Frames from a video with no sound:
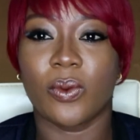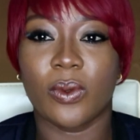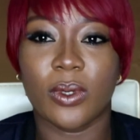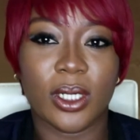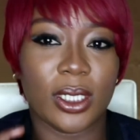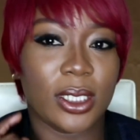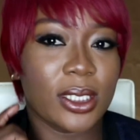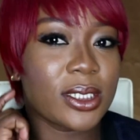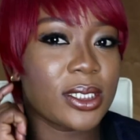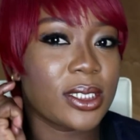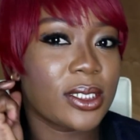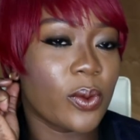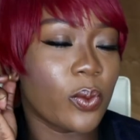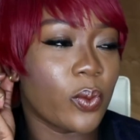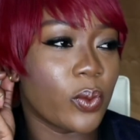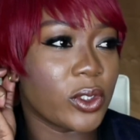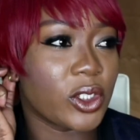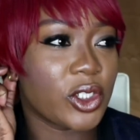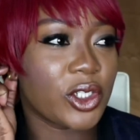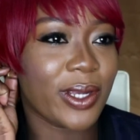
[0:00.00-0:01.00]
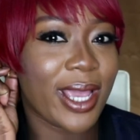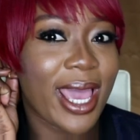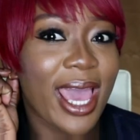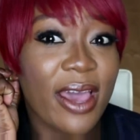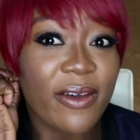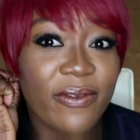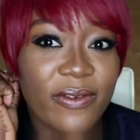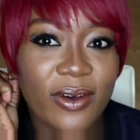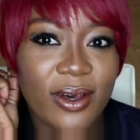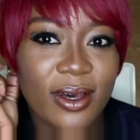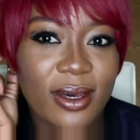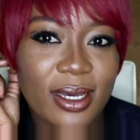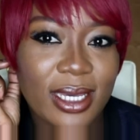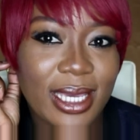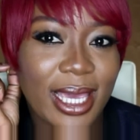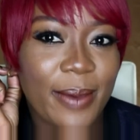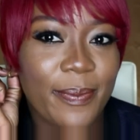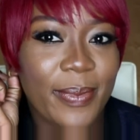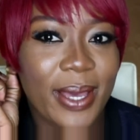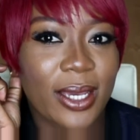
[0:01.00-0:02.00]
was, would you ever
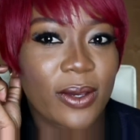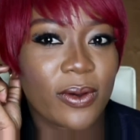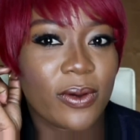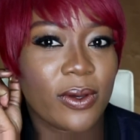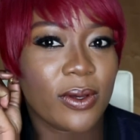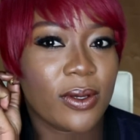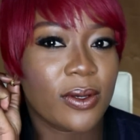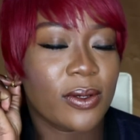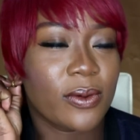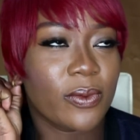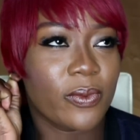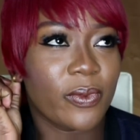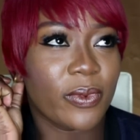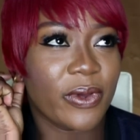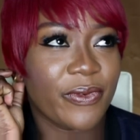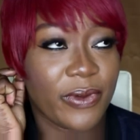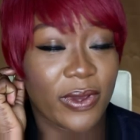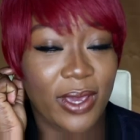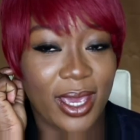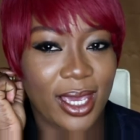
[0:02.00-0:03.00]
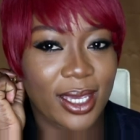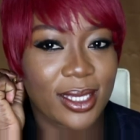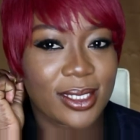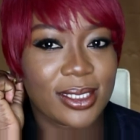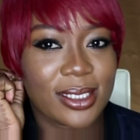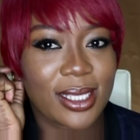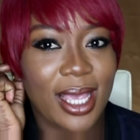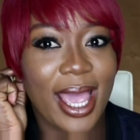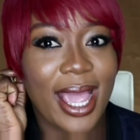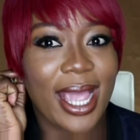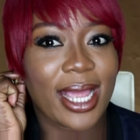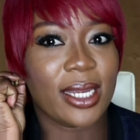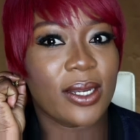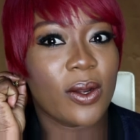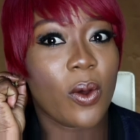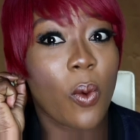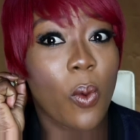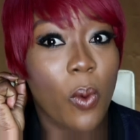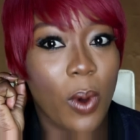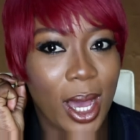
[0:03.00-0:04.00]
get back with your ex and
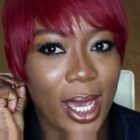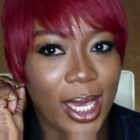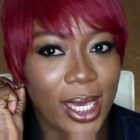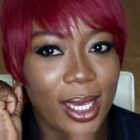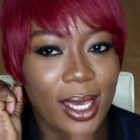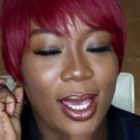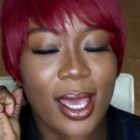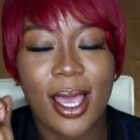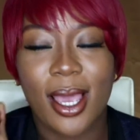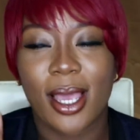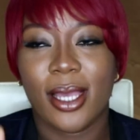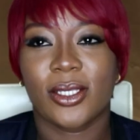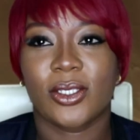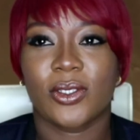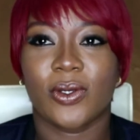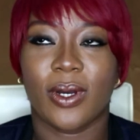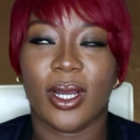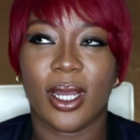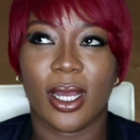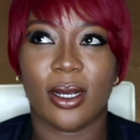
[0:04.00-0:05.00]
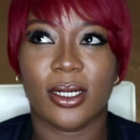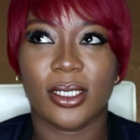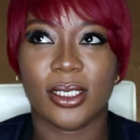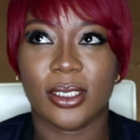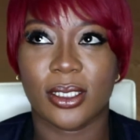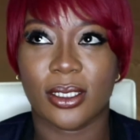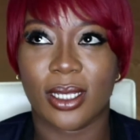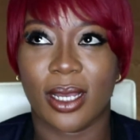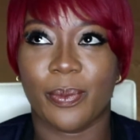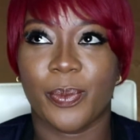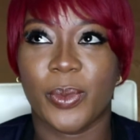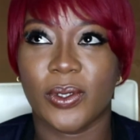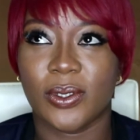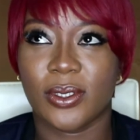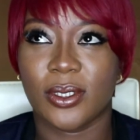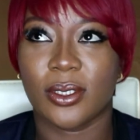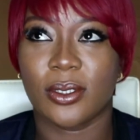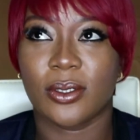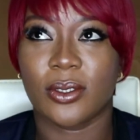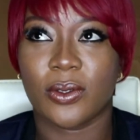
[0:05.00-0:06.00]
why? So I asked, I
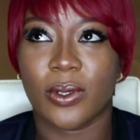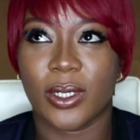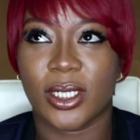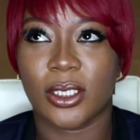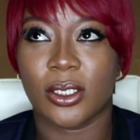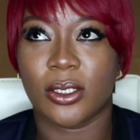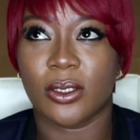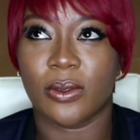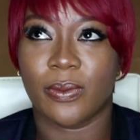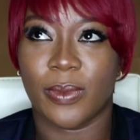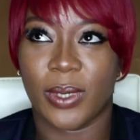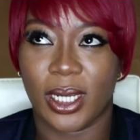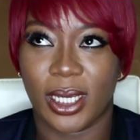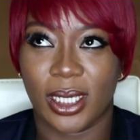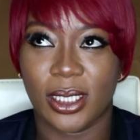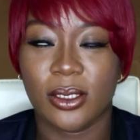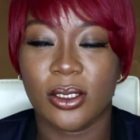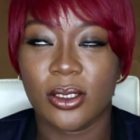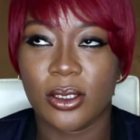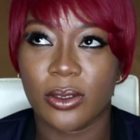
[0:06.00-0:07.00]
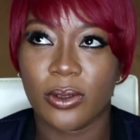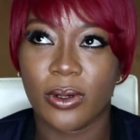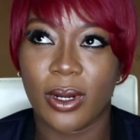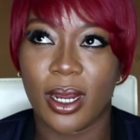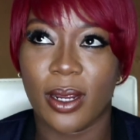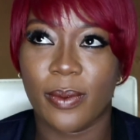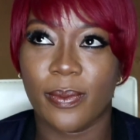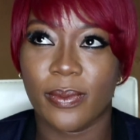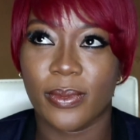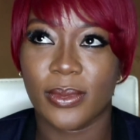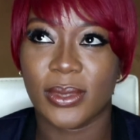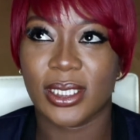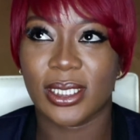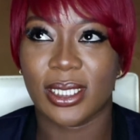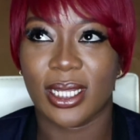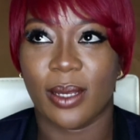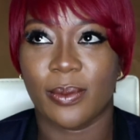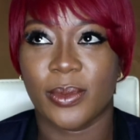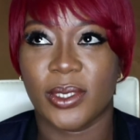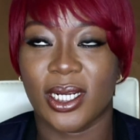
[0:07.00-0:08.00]
posted this question on my Instagram,
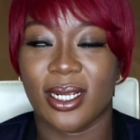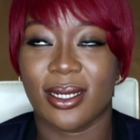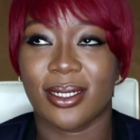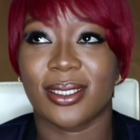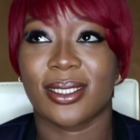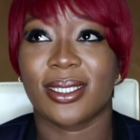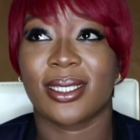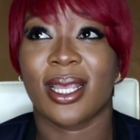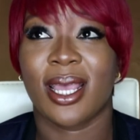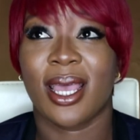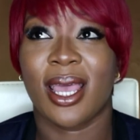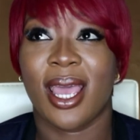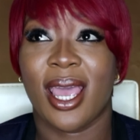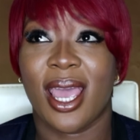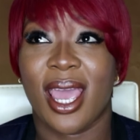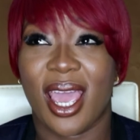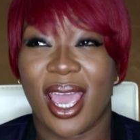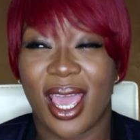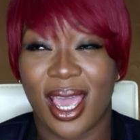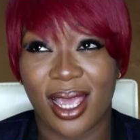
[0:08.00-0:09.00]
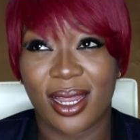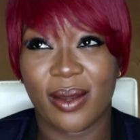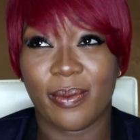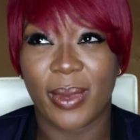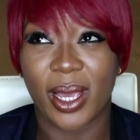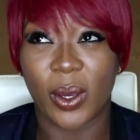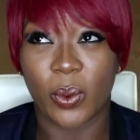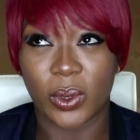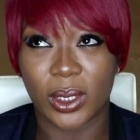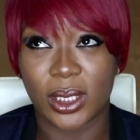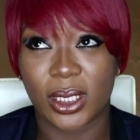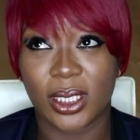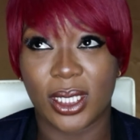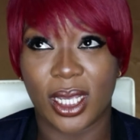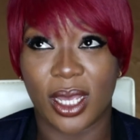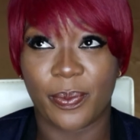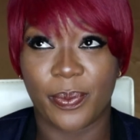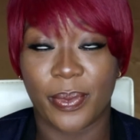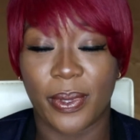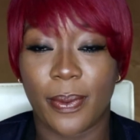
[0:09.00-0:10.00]
Snapchat, and my
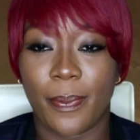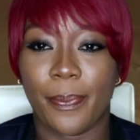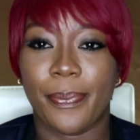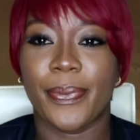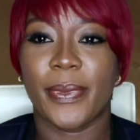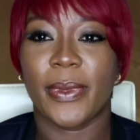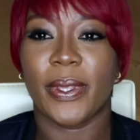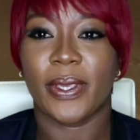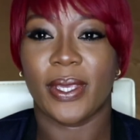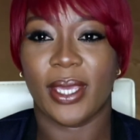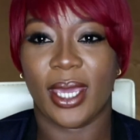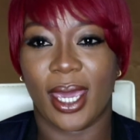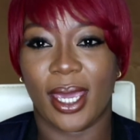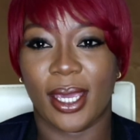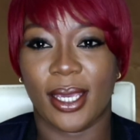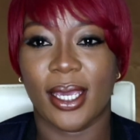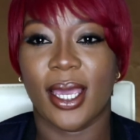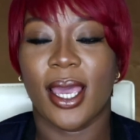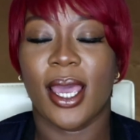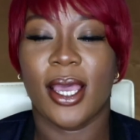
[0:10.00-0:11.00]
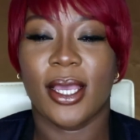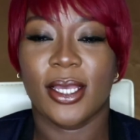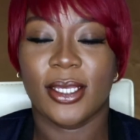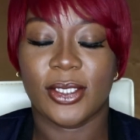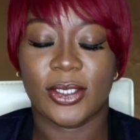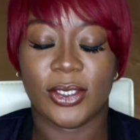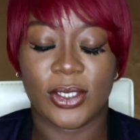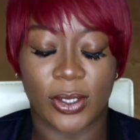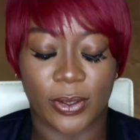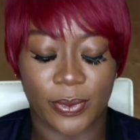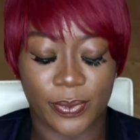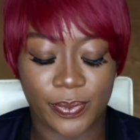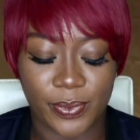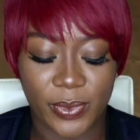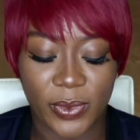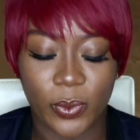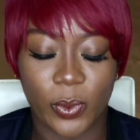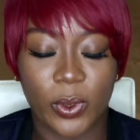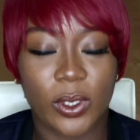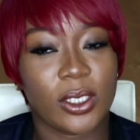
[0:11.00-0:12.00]
WhatsApp. Okay, so
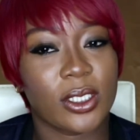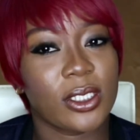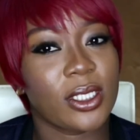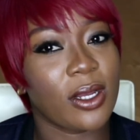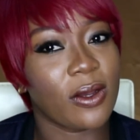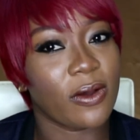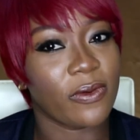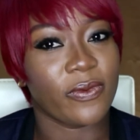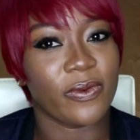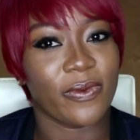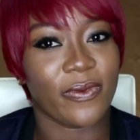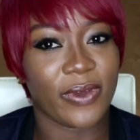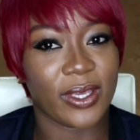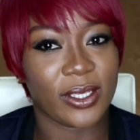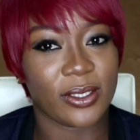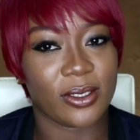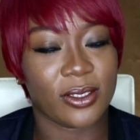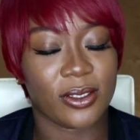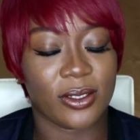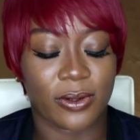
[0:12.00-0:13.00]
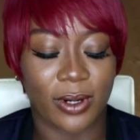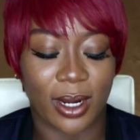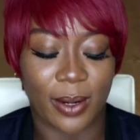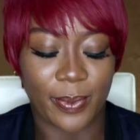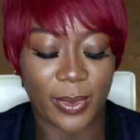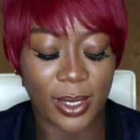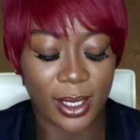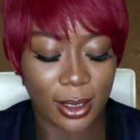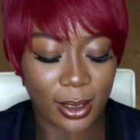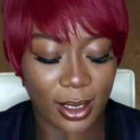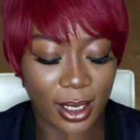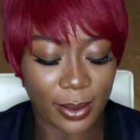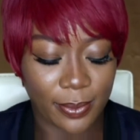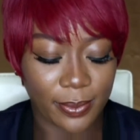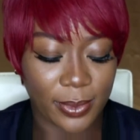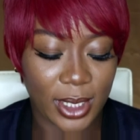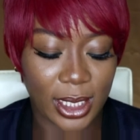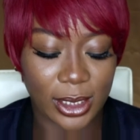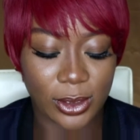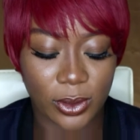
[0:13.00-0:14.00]
we're gonna start off with Instagram.
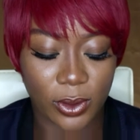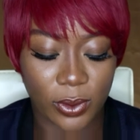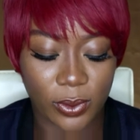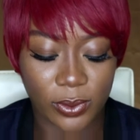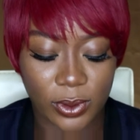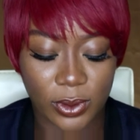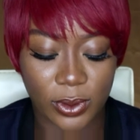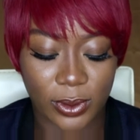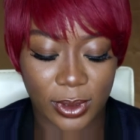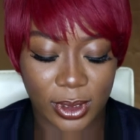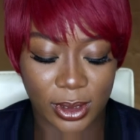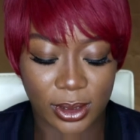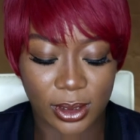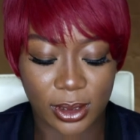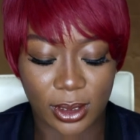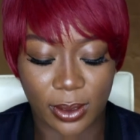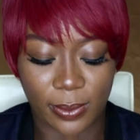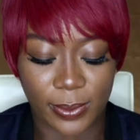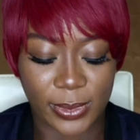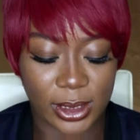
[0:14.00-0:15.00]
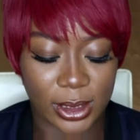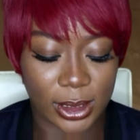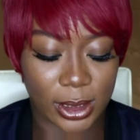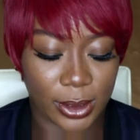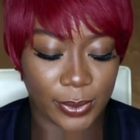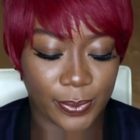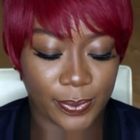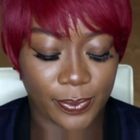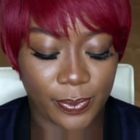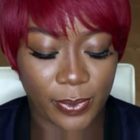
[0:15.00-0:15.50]
Okay, let's go to Instagram and see.